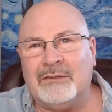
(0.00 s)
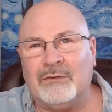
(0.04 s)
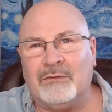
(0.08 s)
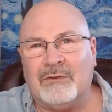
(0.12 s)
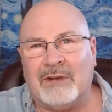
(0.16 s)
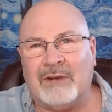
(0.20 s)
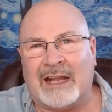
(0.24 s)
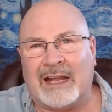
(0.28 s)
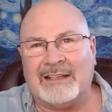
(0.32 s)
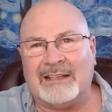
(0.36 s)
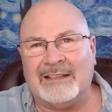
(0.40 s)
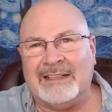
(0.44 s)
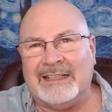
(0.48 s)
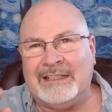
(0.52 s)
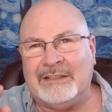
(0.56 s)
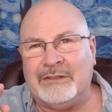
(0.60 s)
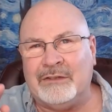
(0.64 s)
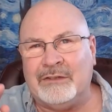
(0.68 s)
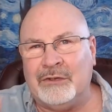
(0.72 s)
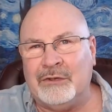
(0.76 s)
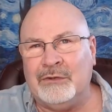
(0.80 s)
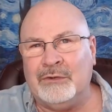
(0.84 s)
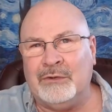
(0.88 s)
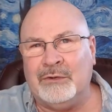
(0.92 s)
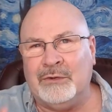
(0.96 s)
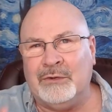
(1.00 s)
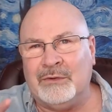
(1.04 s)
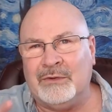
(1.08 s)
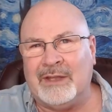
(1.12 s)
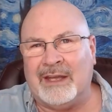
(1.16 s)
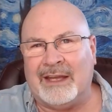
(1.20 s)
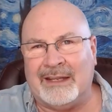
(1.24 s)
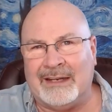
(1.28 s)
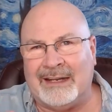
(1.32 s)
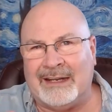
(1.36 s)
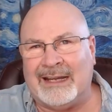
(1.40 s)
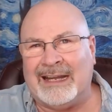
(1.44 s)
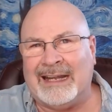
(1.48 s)
directly to
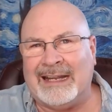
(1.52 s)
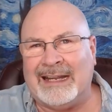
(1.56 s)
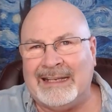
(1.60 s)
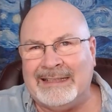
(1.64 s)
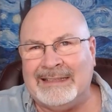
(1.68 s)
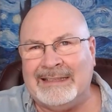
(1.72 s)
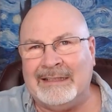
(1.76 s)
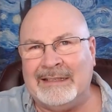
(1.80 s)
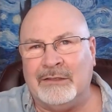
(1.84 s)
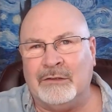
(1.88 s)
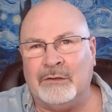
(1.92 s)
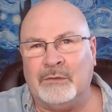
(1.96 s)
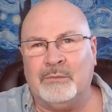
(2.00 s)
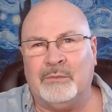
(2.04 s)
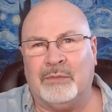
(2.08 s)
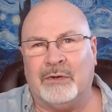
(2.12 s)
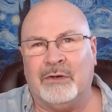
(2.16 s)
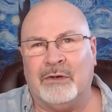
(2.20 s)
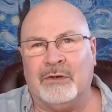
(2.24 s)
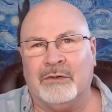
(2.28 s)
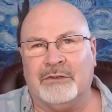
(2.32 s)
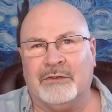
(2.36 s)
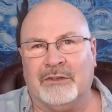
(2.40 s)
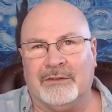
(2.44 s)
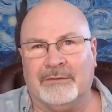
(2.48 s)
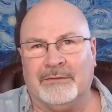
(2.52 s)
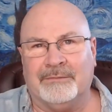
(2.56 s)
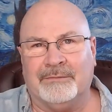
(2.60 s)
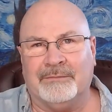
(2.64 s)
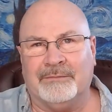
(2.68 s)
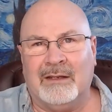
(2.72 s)
that ideal person.